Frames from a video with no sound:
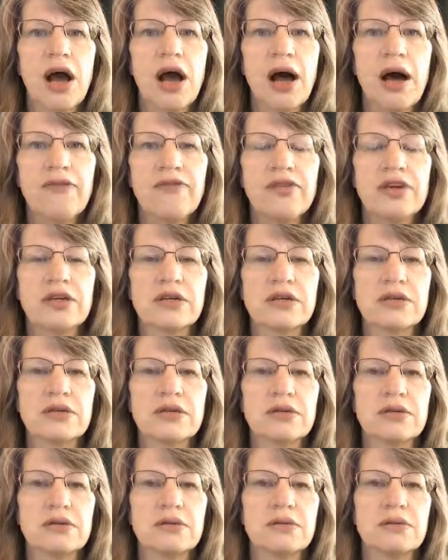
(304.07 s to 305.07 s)

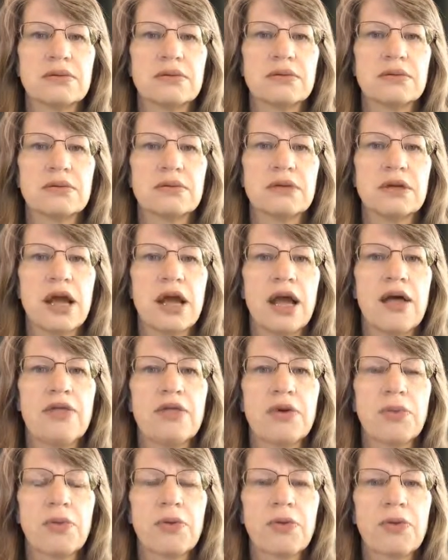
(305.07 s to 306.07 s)
obvious.
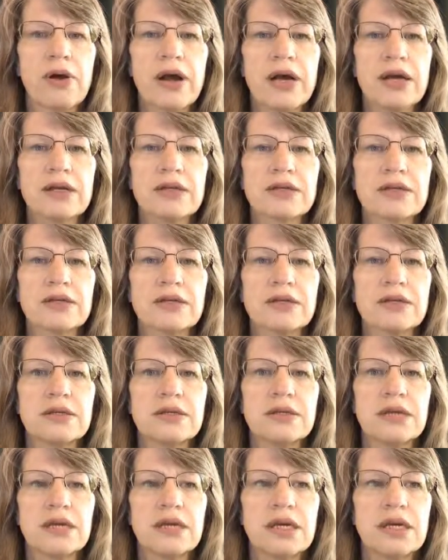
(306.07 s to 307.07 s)
And the press
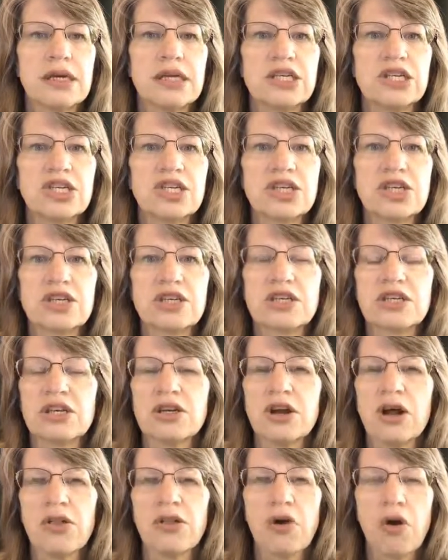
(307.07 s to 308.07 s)
is just
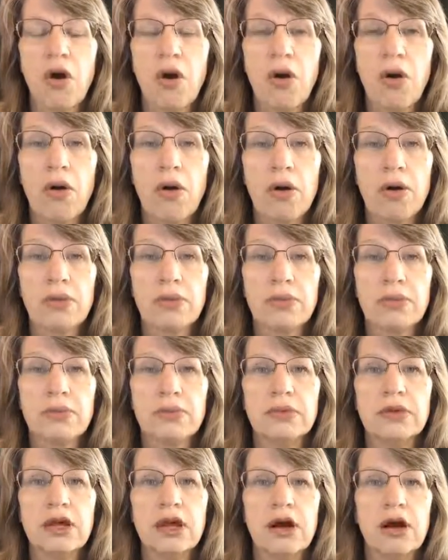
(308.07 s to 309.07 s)
another arm
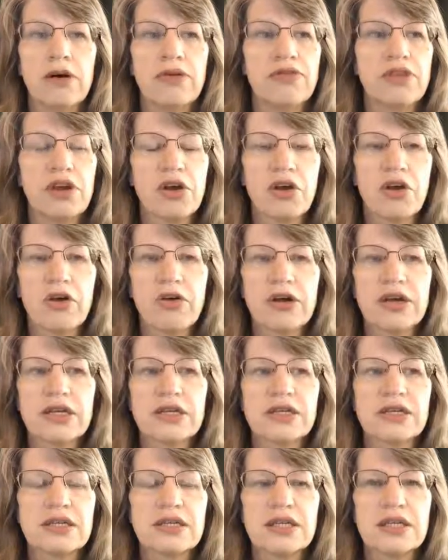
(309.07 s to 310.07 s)
of the
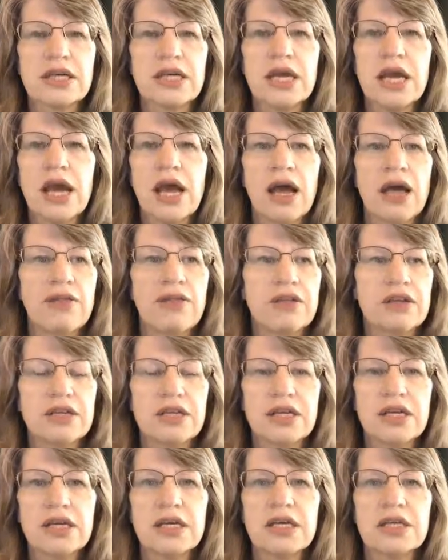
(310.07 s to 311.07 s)
RNC and the
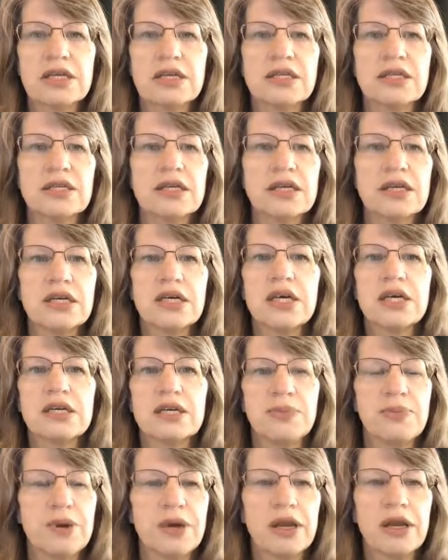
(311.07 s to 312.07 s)
DNC,
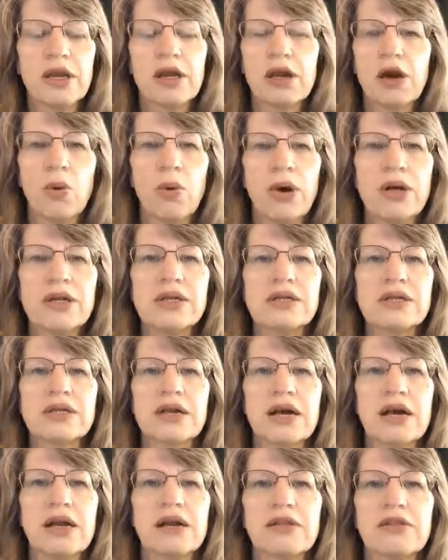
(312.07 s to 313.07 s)
depending on what
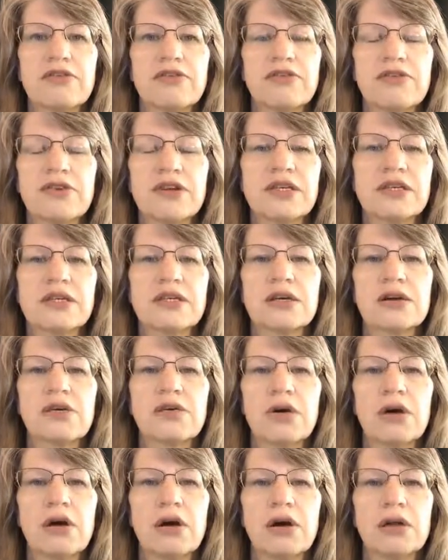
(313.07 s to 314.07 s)
side of the fence
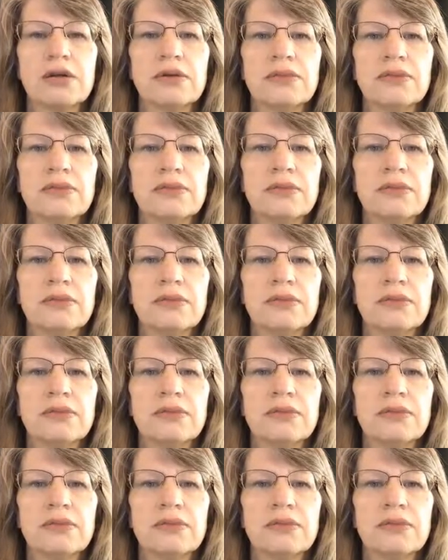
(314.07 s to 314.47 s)
they're on.